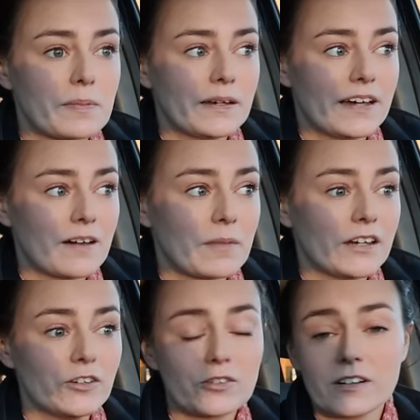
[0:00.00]
But yeah, my
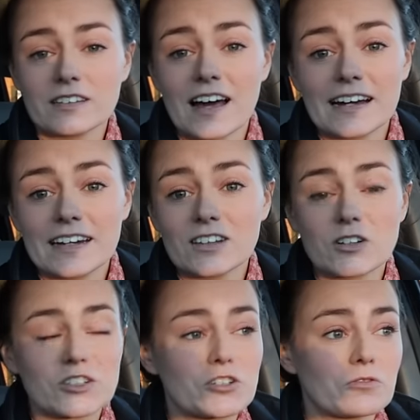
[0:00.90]
uterine lining
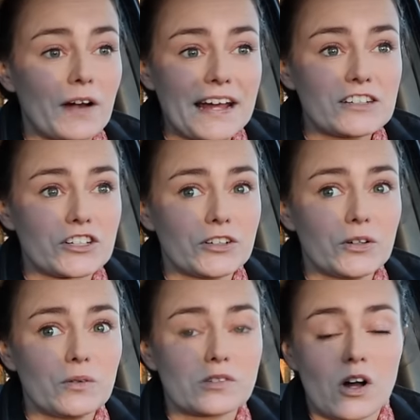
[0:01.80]
looked great
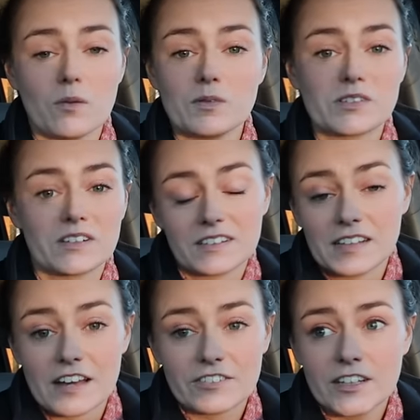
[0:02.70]
too. It was almost an
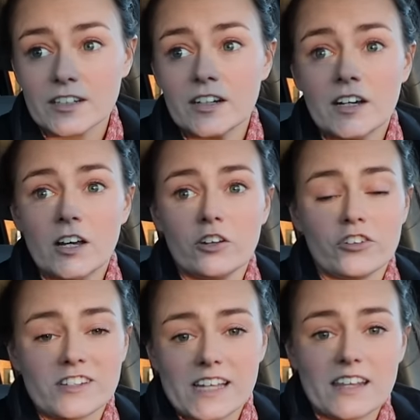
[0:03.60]
11.
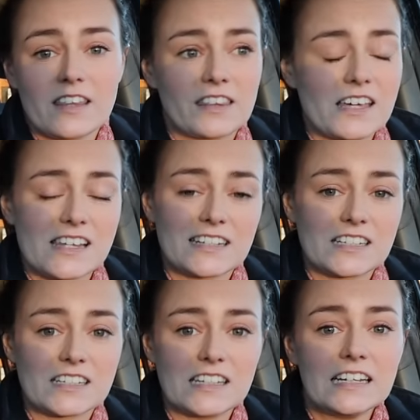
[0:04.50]
She said that they like
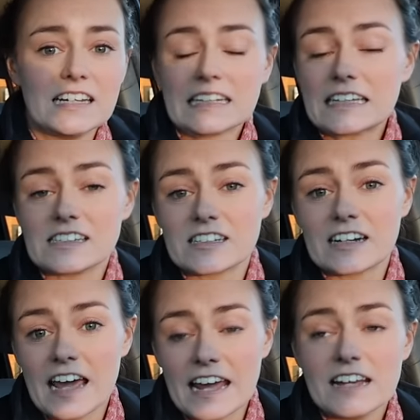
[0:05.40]
to see at least
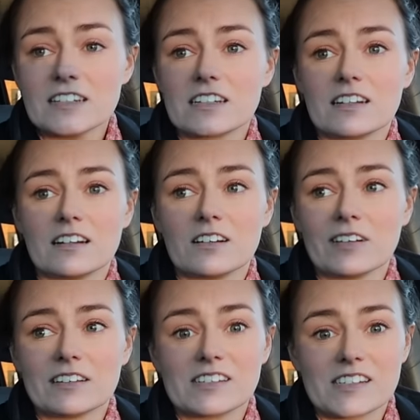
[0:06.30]
an 8 uh,
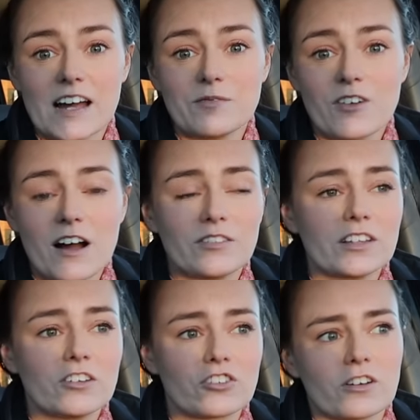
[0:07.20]
around this time for
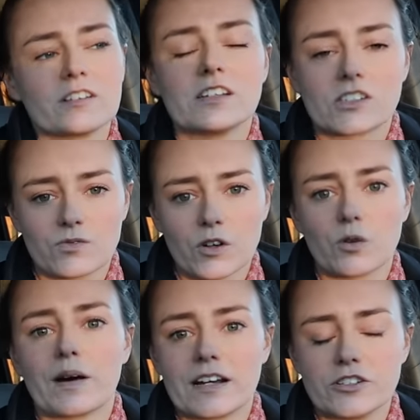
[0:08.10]
ovulation, or at least
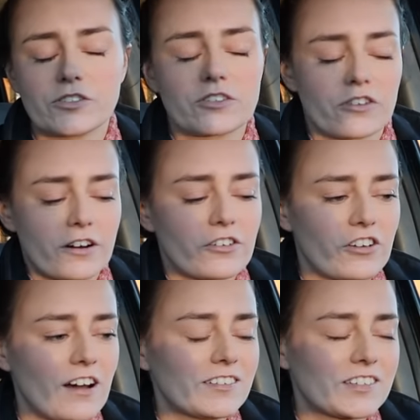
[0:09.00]
for when I do the trigger shot.